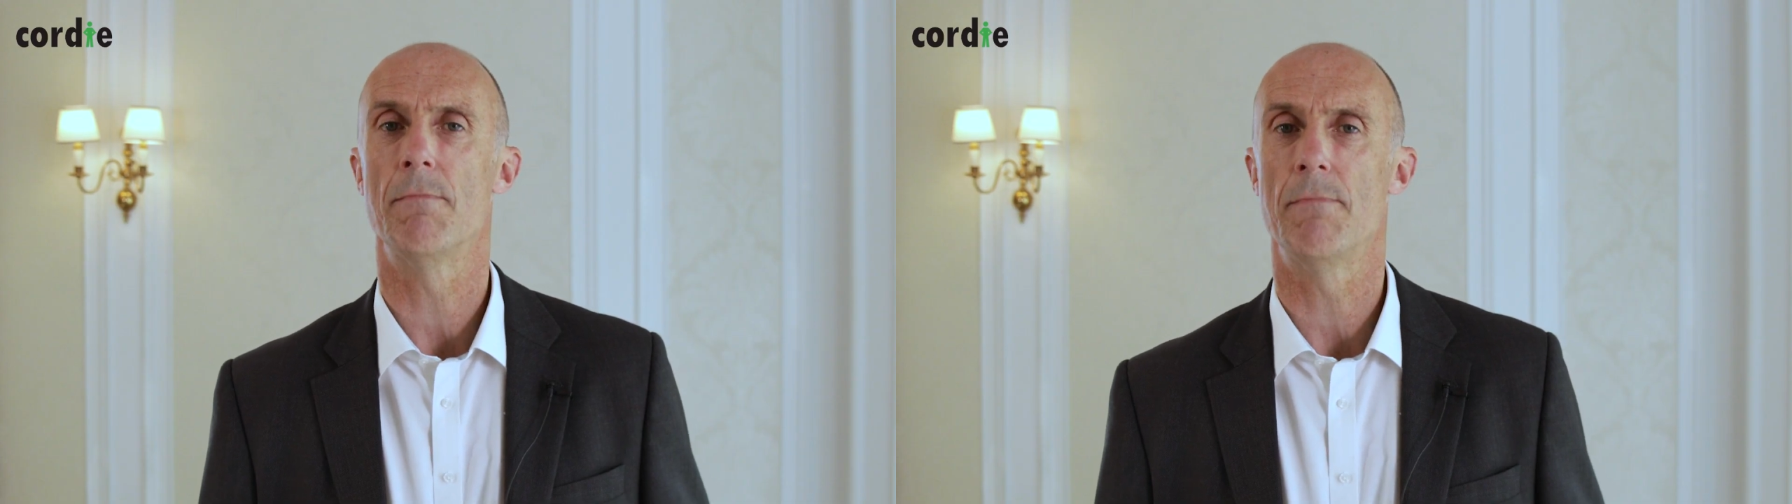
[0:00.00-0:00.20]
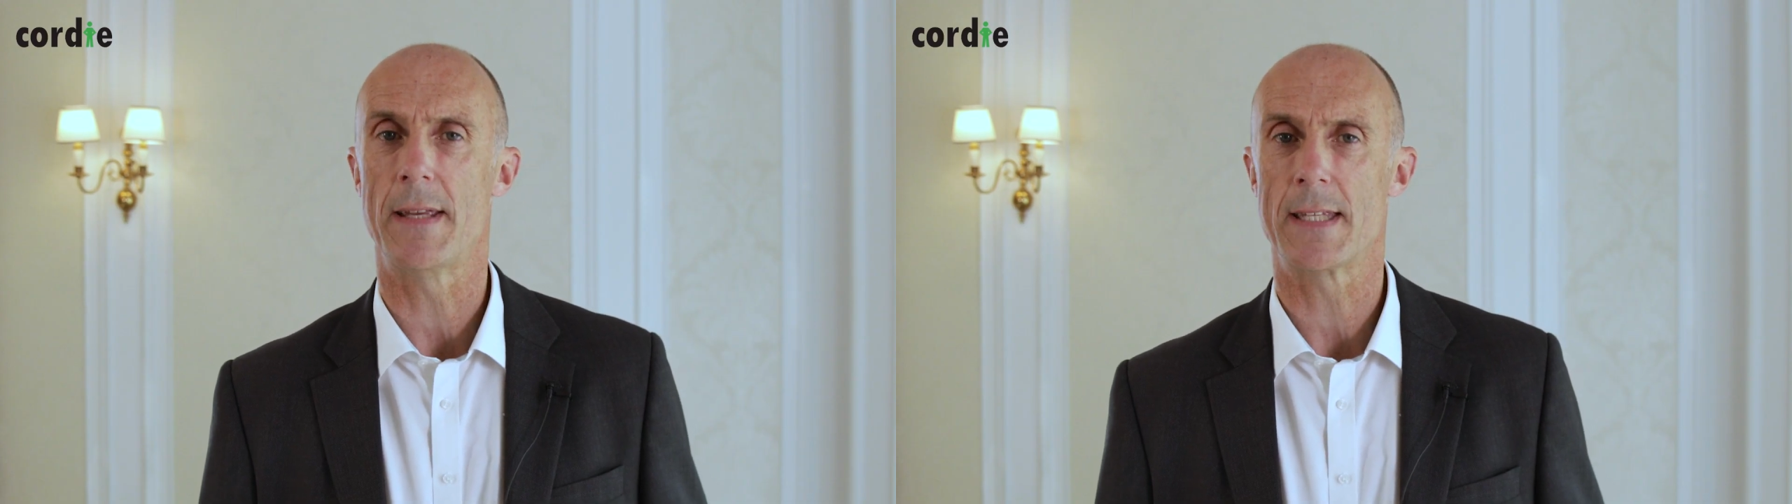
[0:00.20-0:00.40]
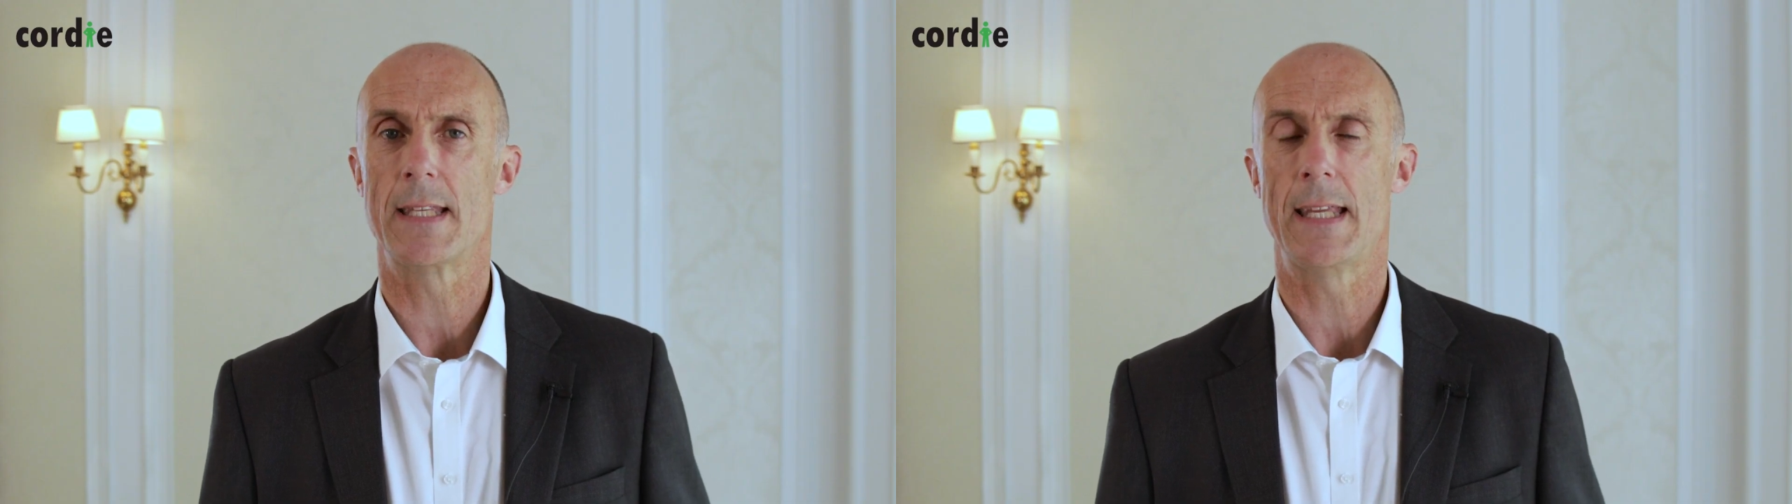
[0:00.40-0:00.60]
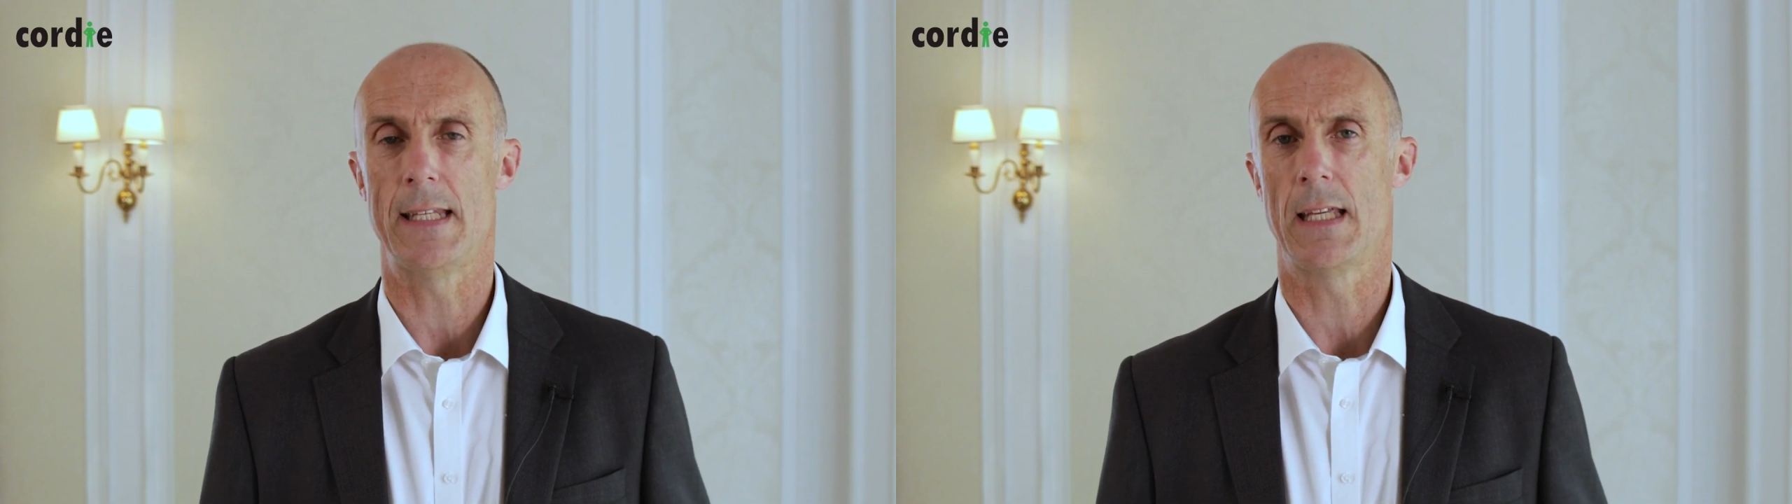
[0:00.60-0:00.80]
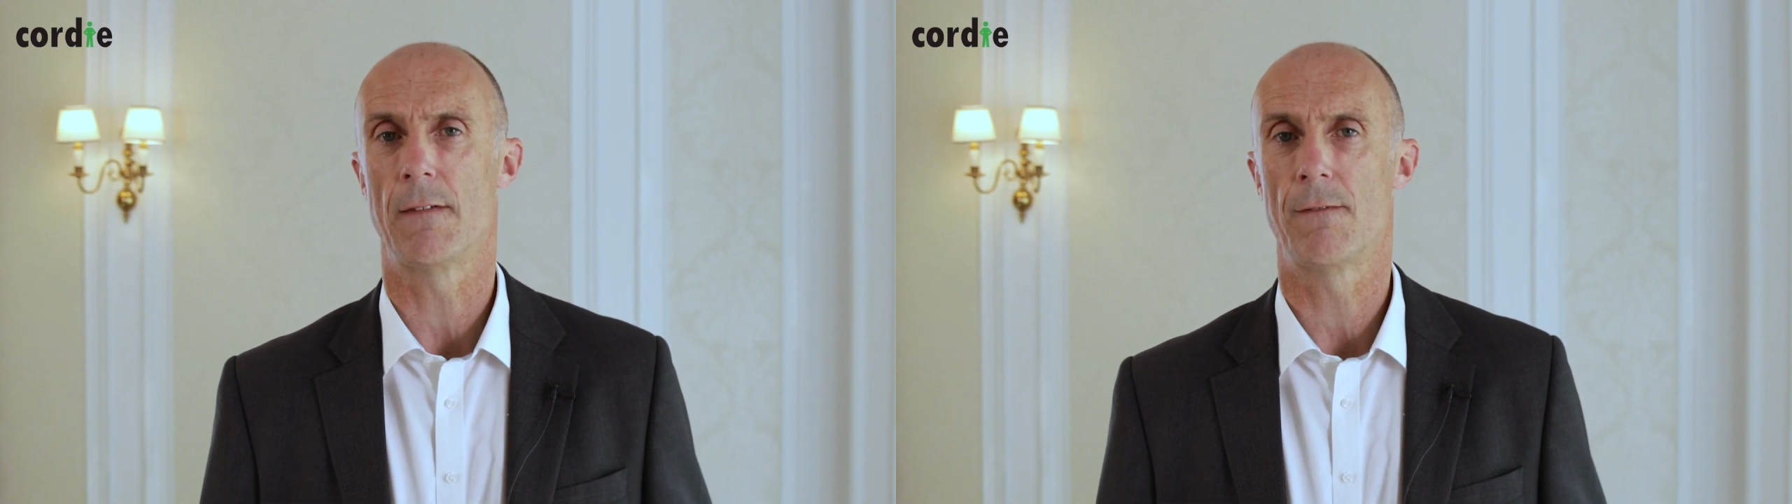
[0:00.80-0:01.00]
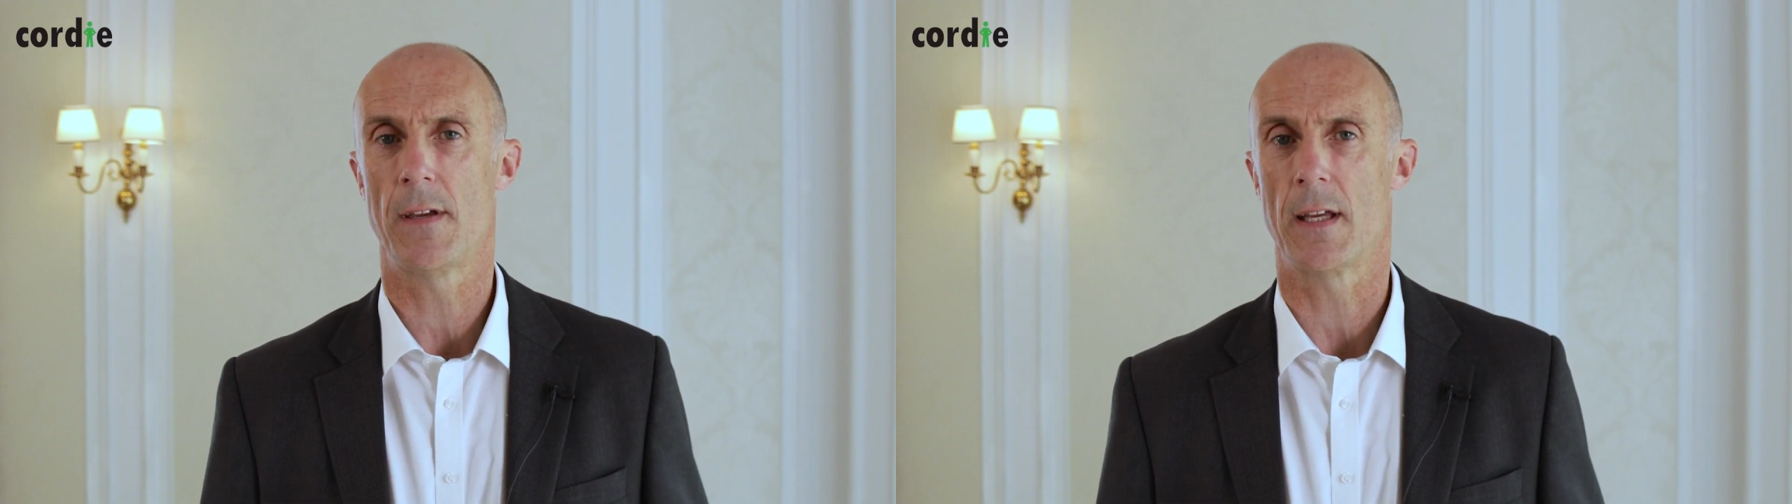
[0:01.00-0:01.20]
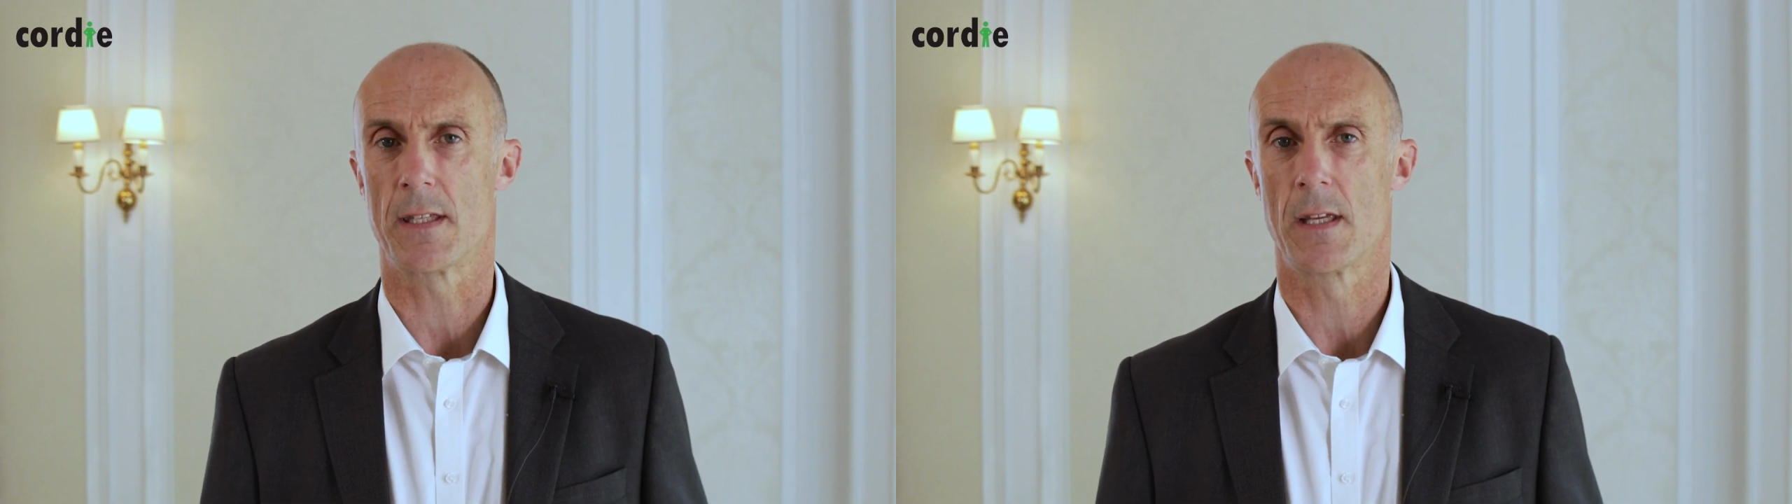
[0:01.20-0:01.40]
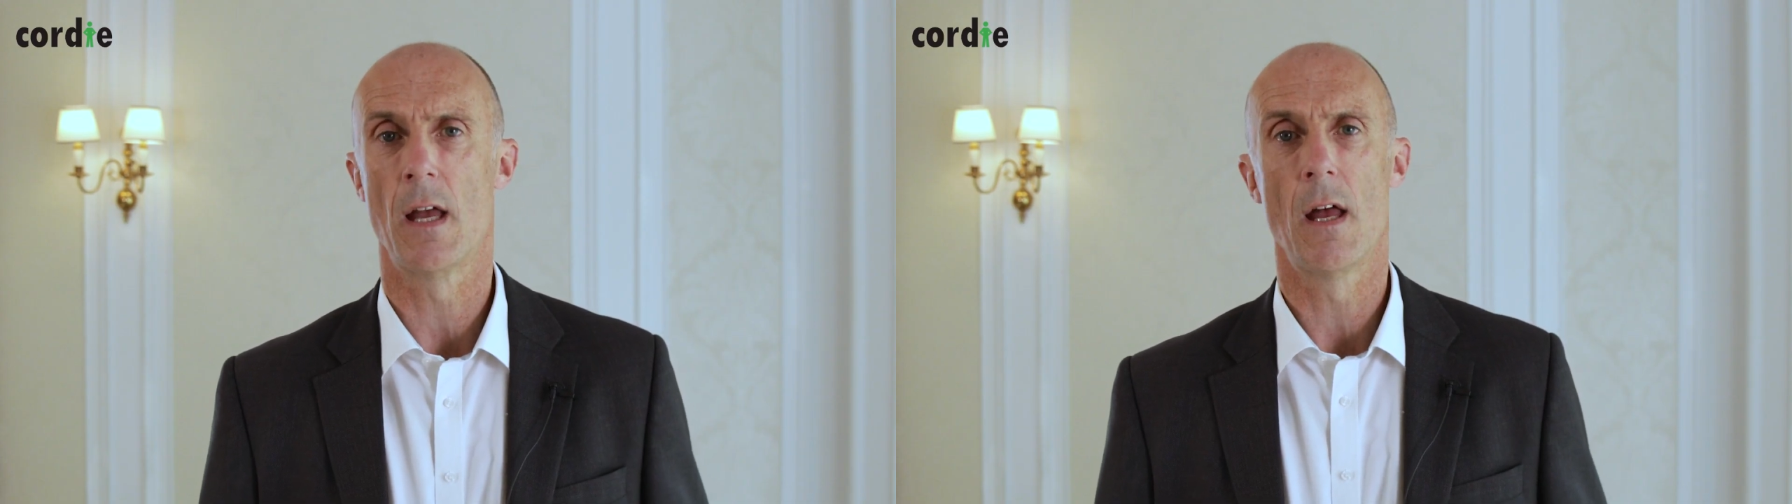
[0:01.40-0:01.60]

misleading figures.